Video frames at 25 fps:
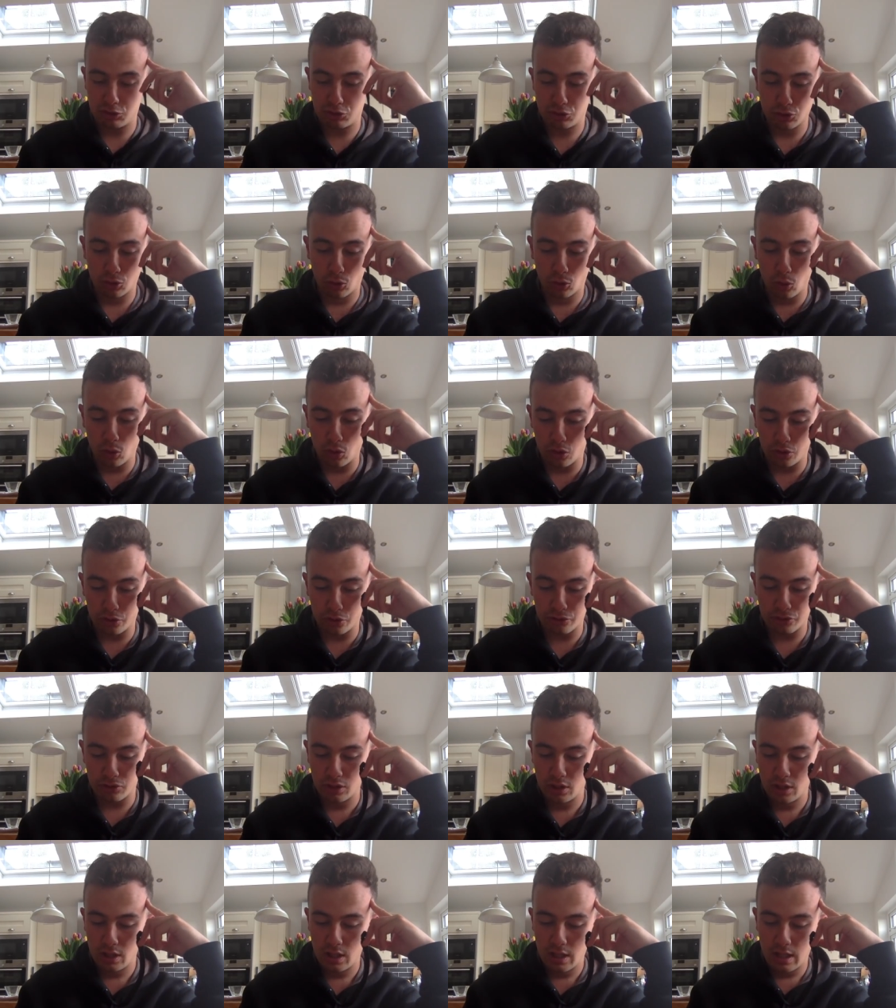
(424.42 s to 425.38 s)
short.
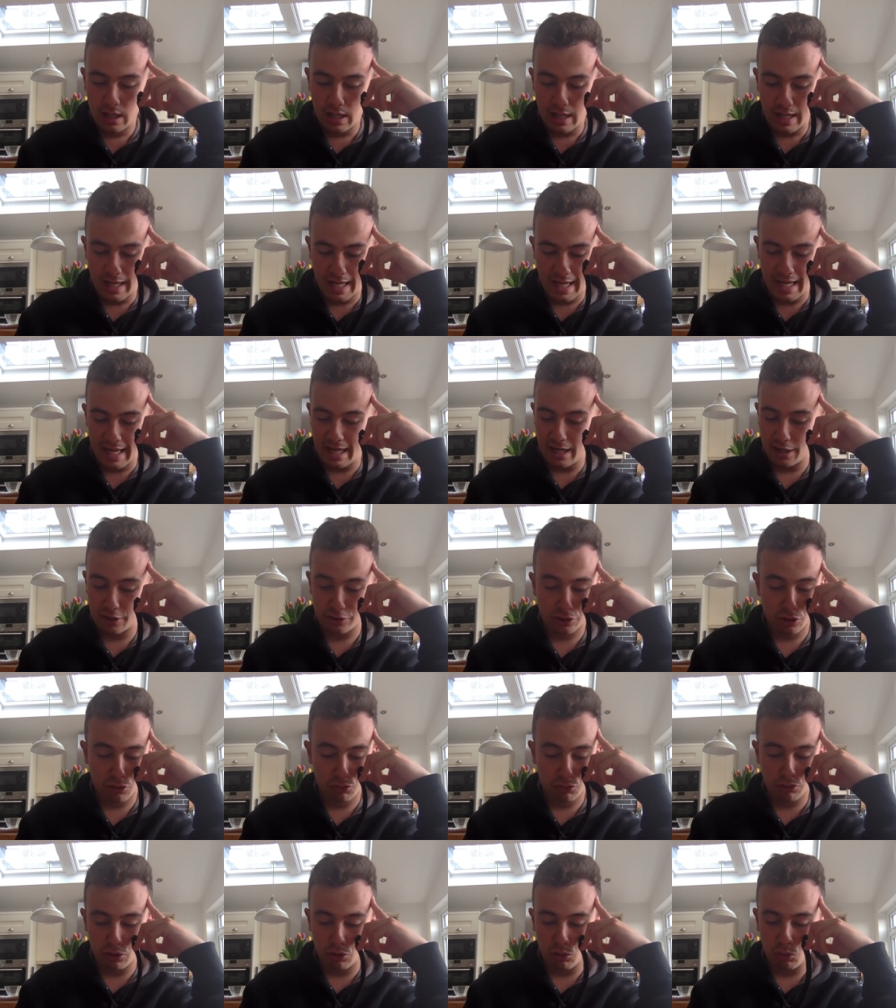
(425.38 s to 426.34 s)
Uh, I
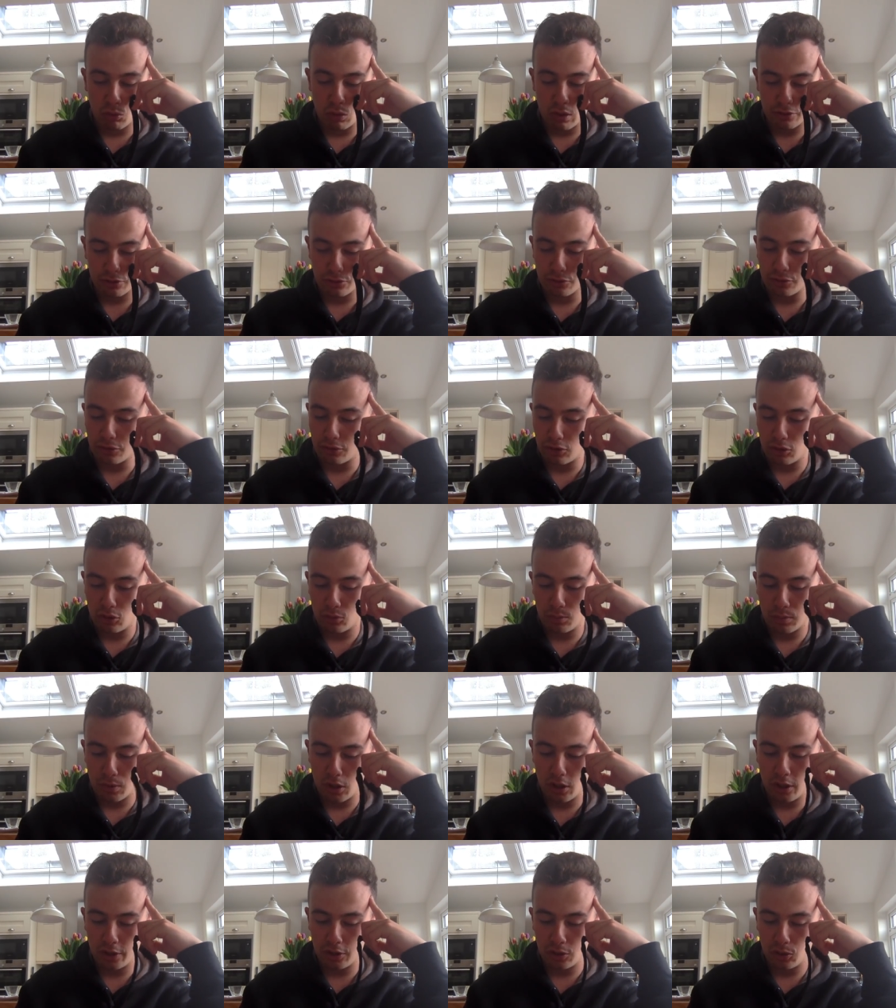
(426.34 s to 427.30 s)
don't know what other
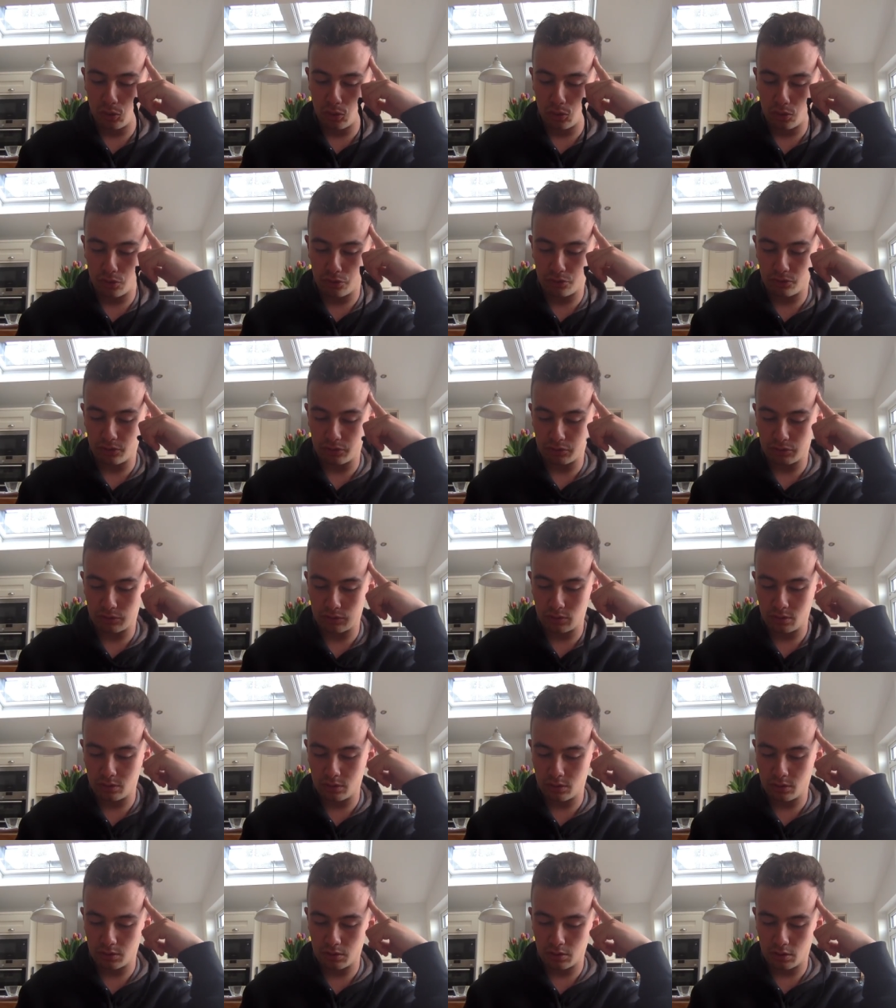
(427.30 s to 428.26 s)
O'Brien horse is
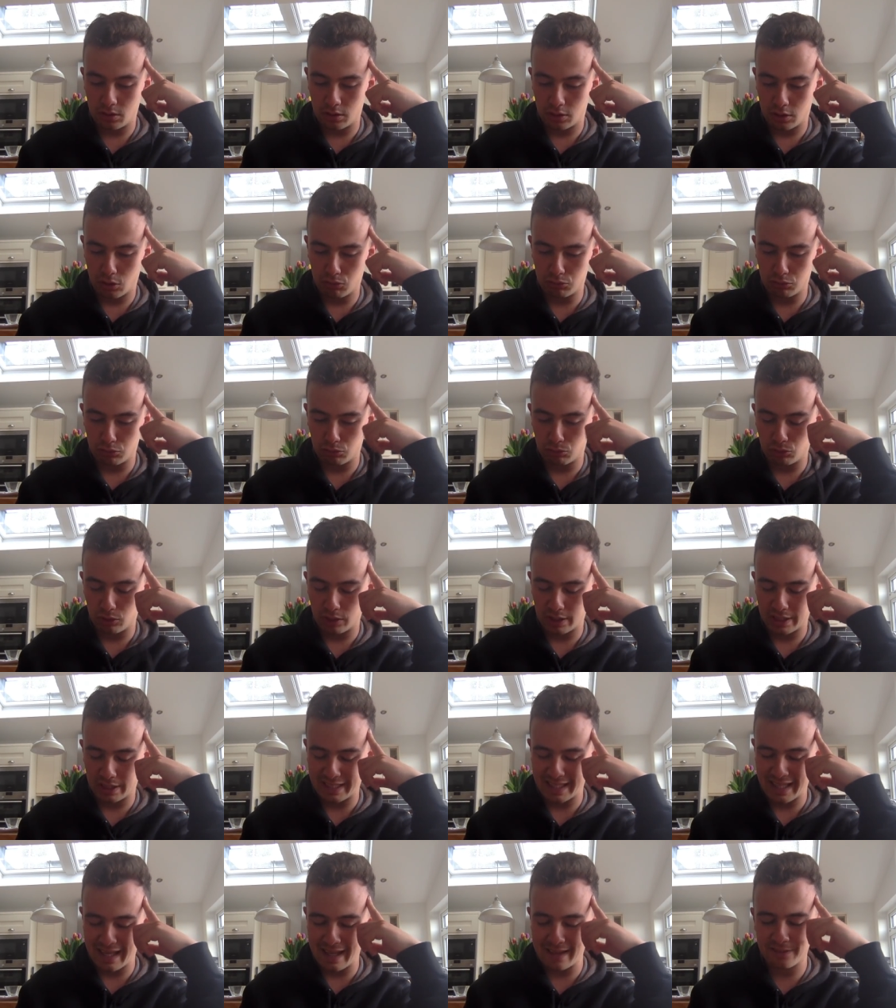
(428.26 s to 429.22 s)
going to run
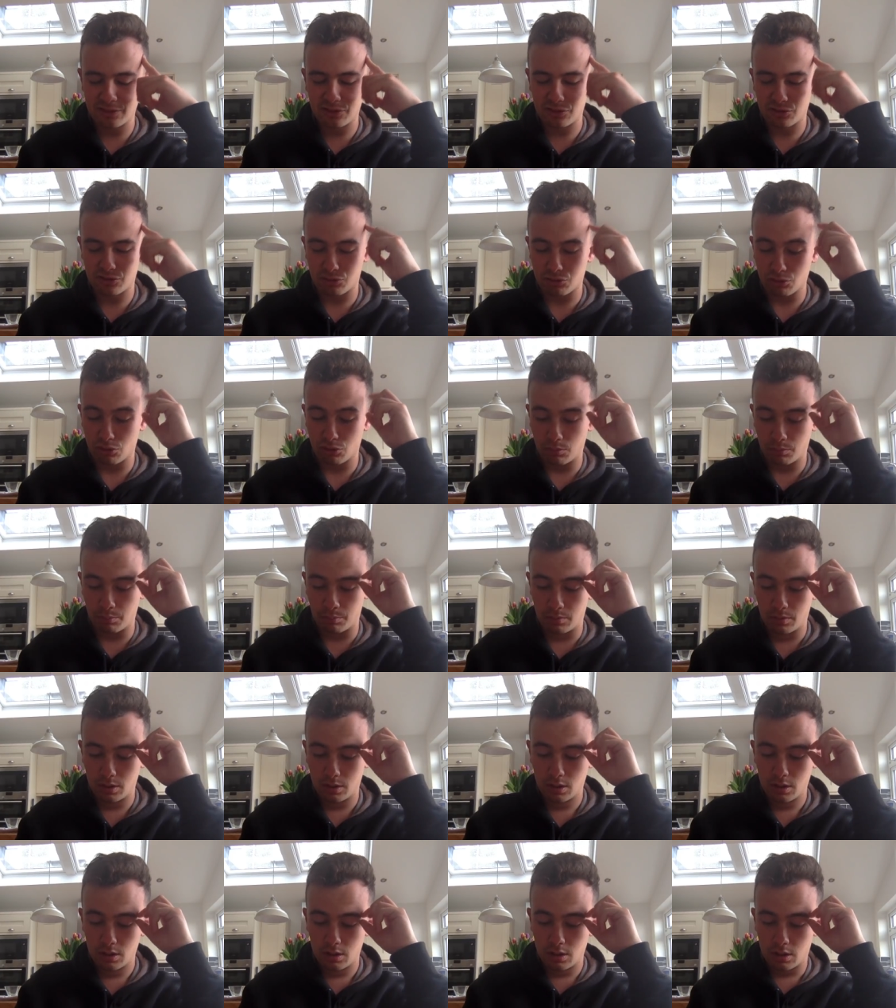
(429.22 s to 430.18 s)
against them
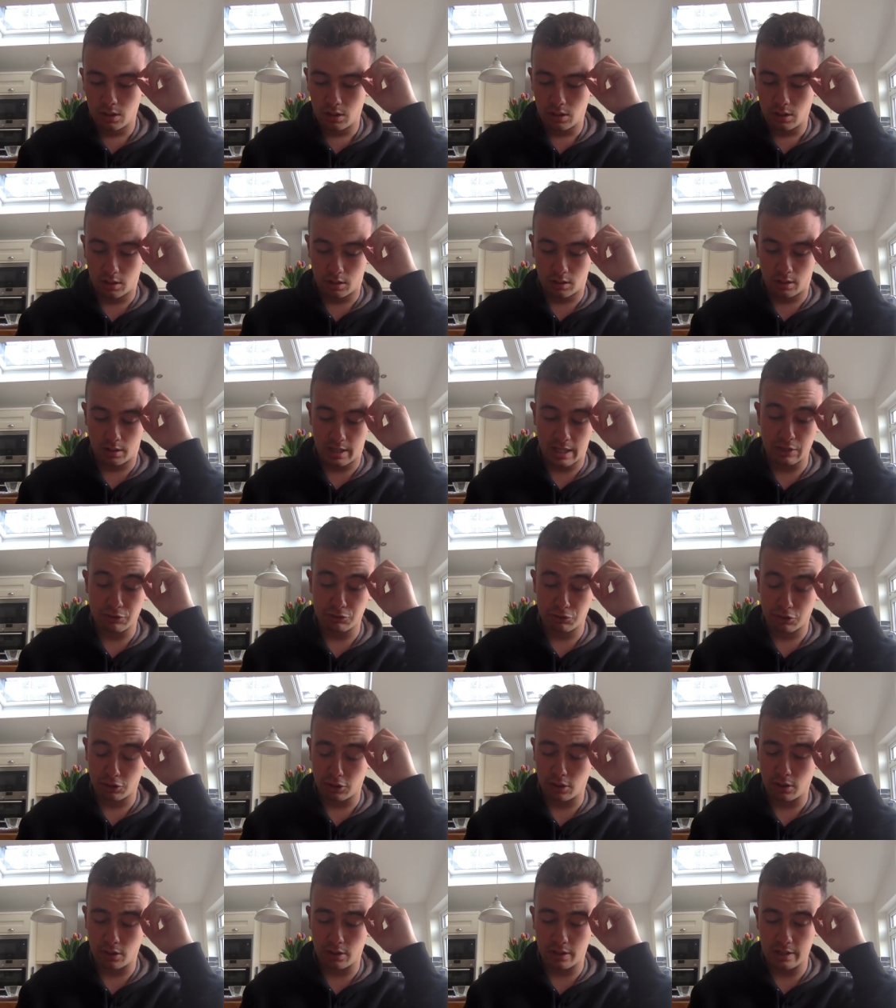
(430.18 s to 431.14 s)
or against
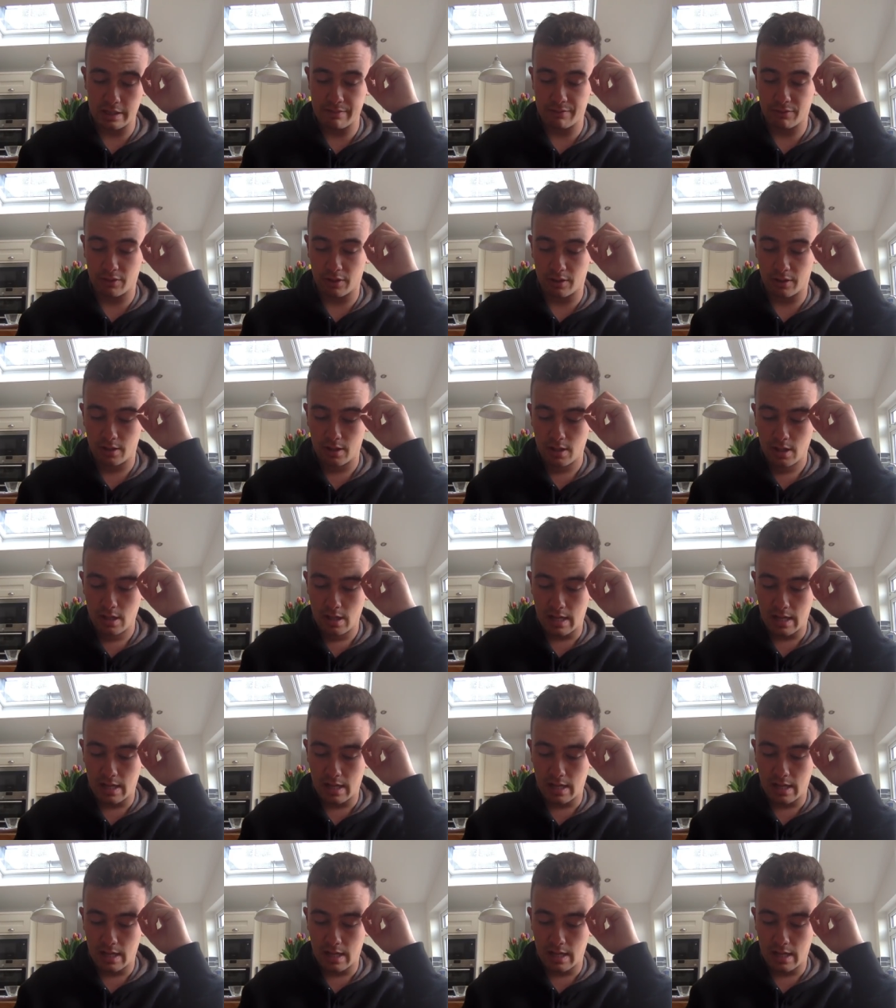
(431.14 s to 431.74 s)
her even.